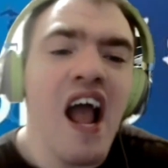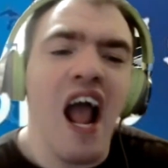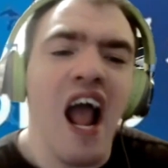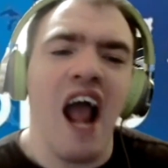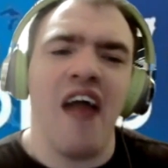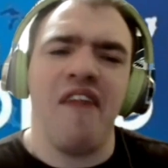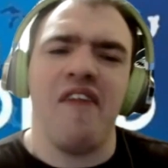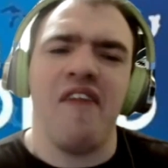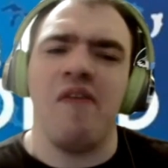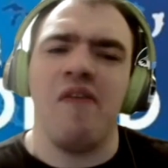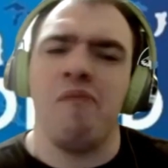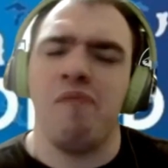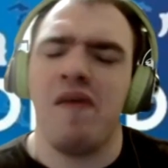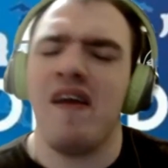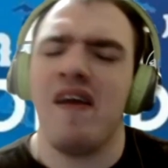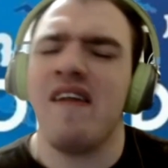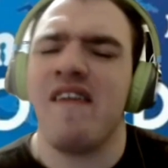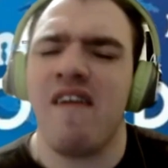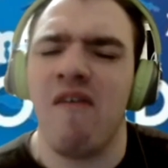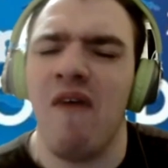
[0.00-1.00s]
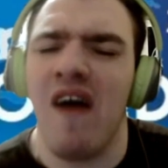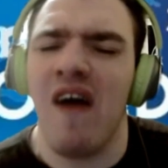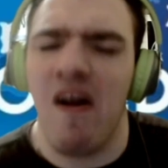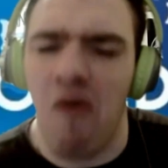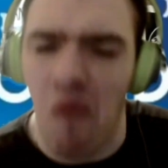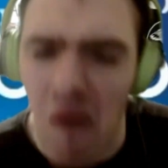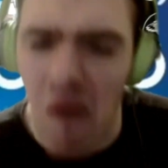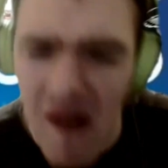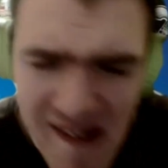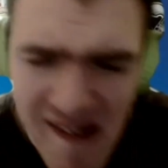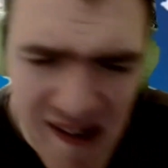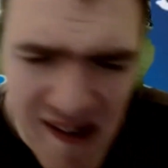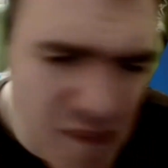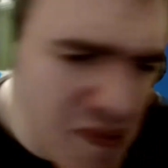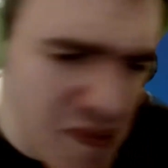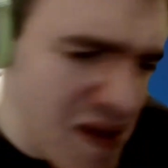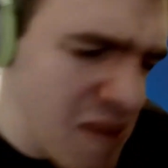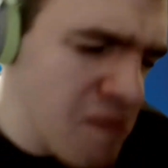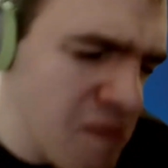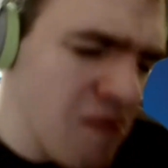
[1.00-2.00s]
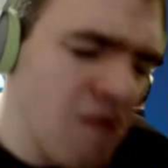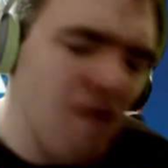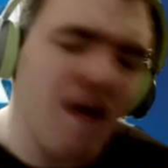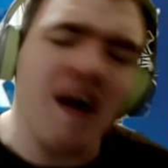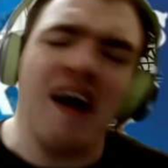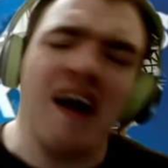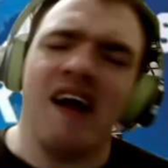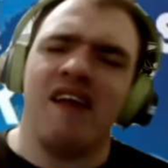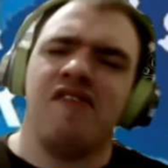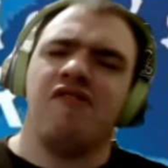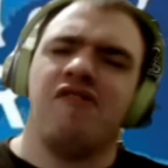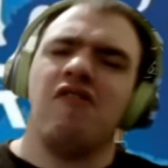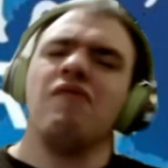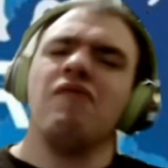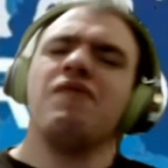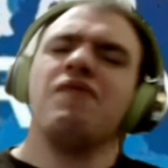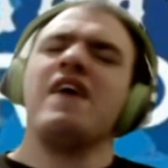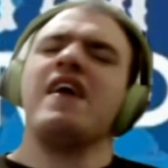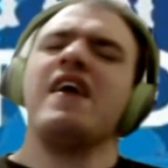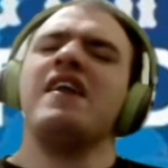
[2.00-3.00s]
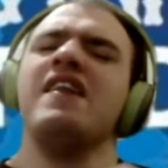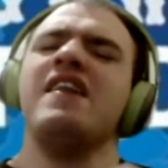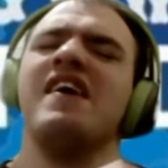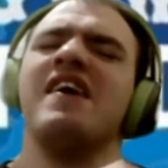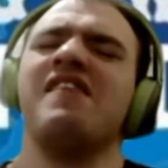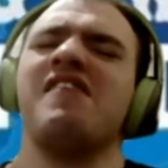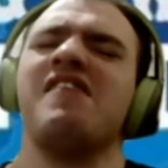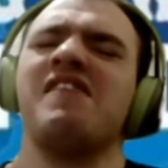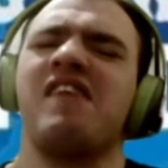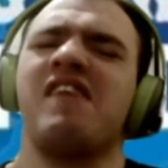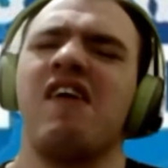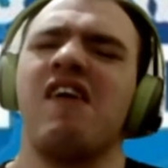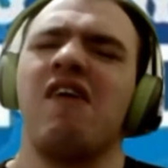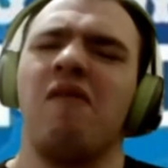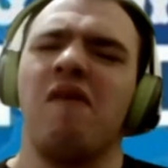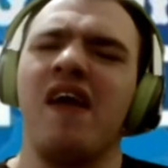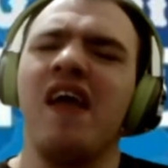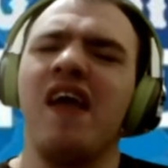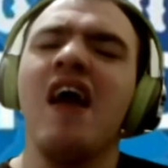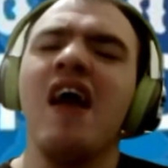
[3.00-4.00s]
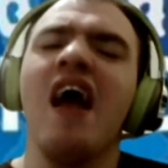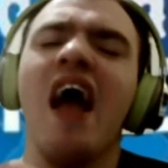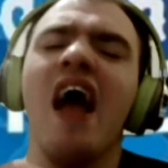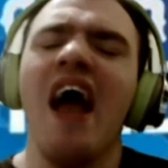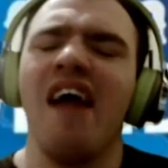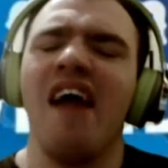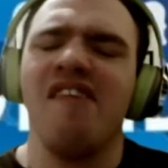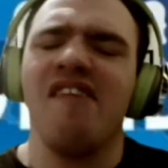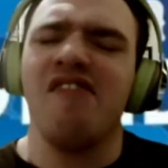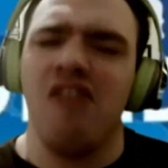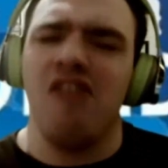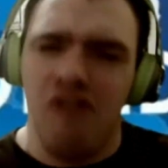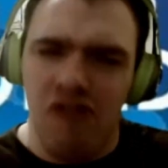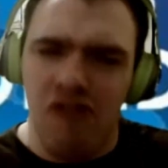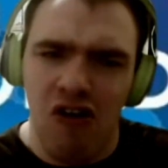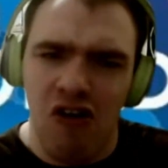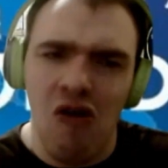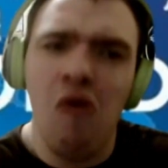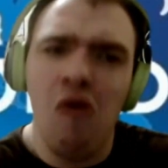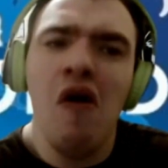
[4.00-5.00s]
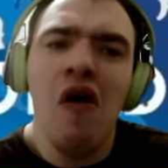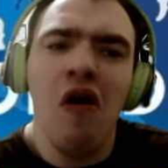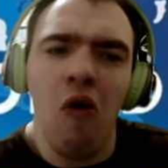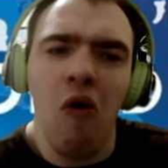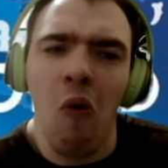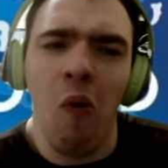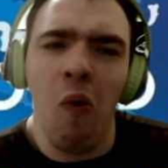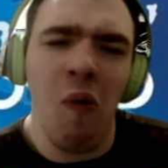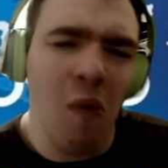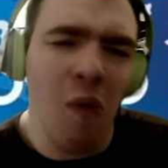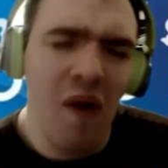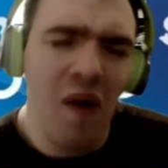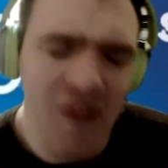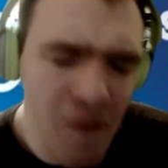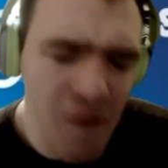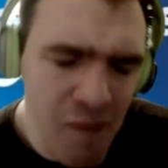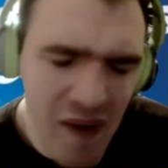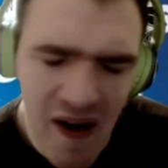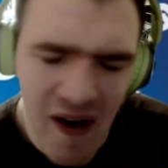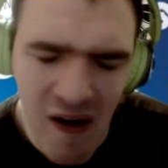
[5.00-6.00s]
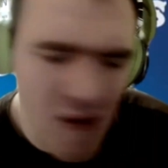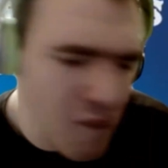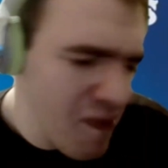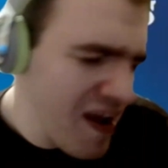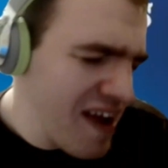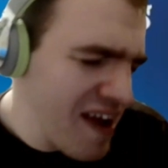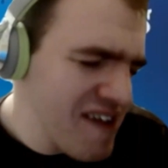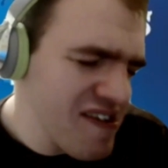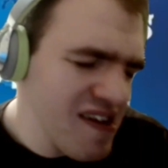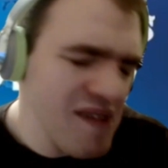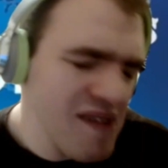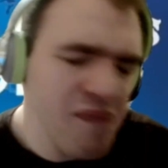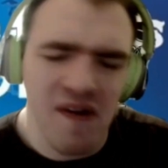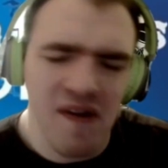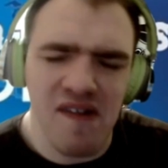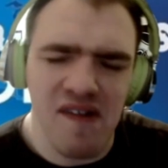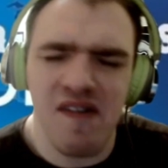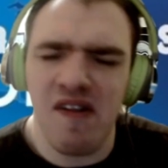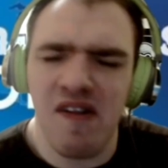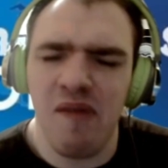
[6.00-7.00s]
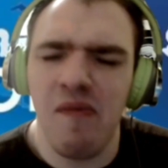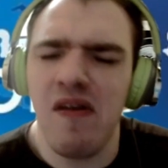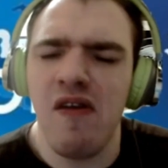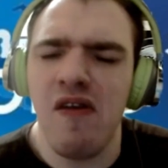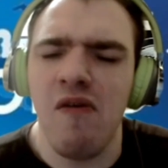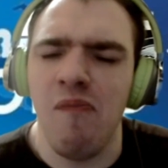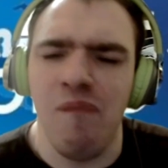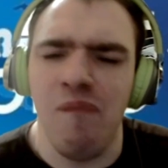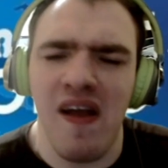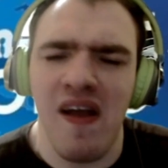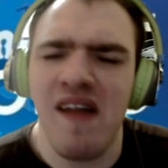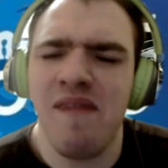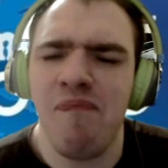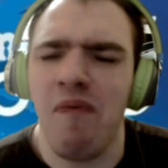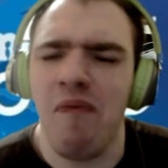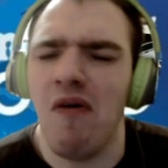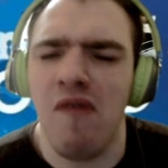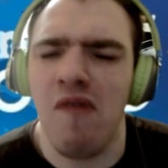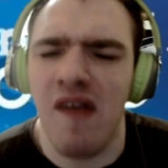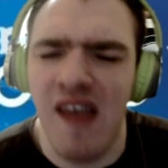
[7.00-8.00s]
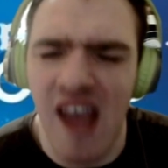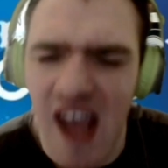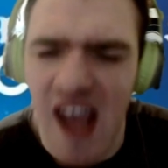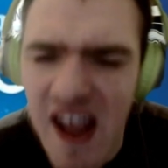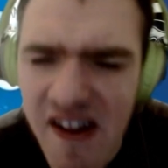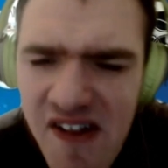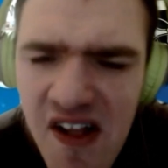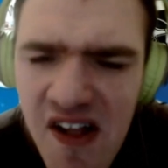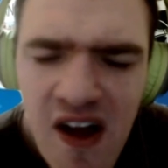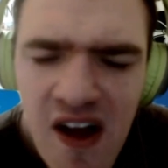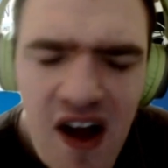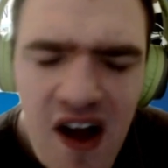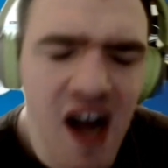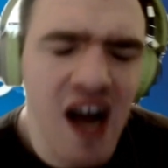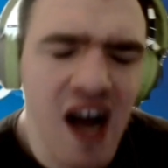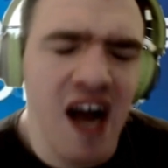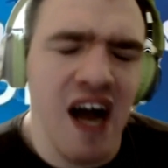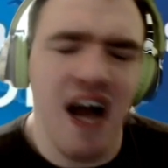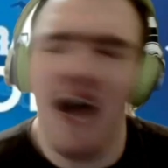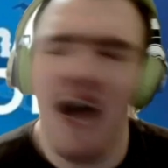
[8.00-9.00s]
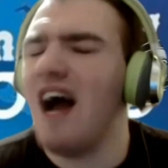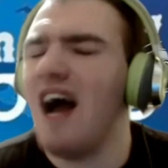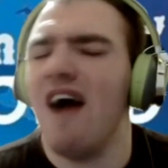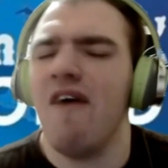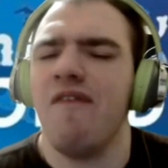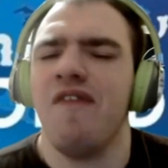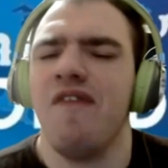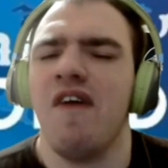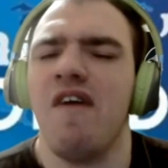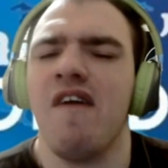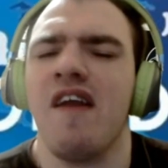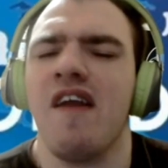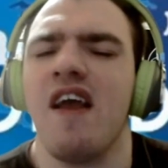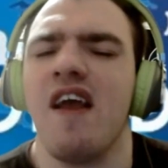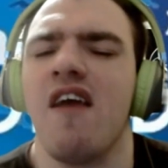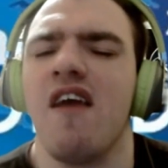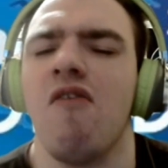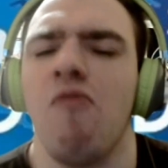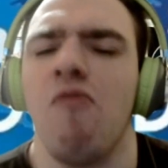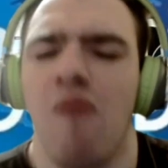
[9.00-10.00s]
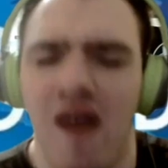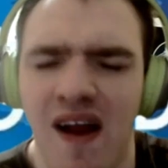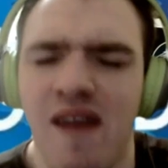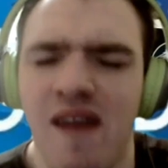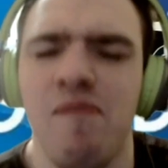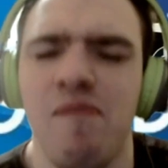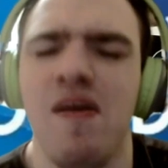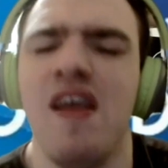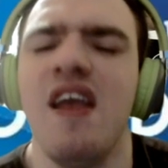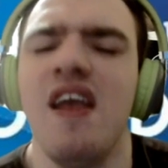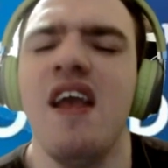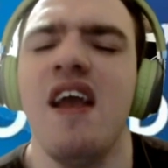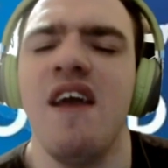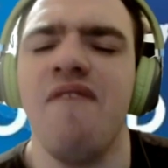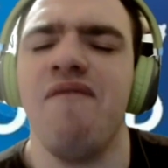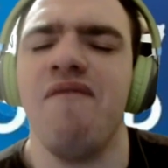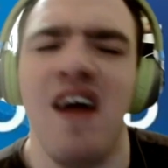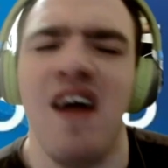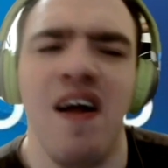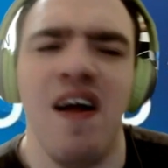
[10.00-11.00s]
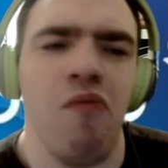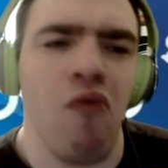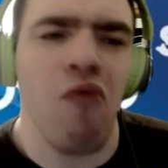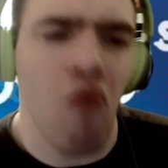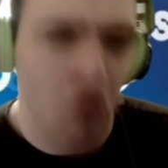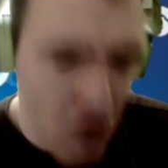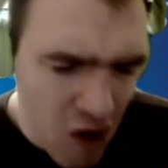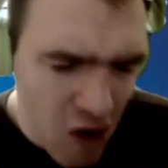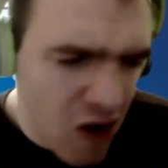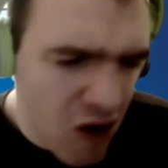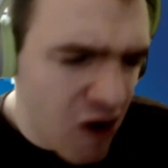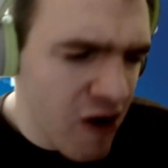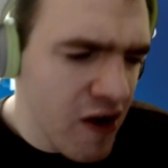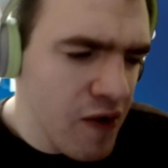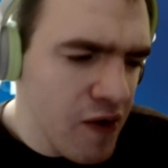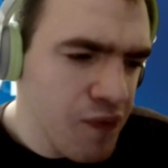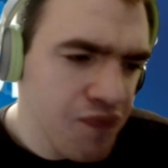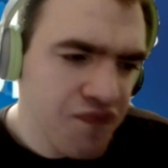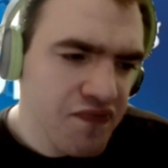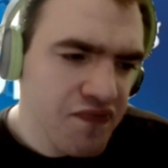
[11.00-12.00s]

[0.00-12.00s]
and then the pitch clock rushing people. I don't think it necessarily has to do with the bigger bases, but some of you baseball geeks out there can correct me if I'm wrong.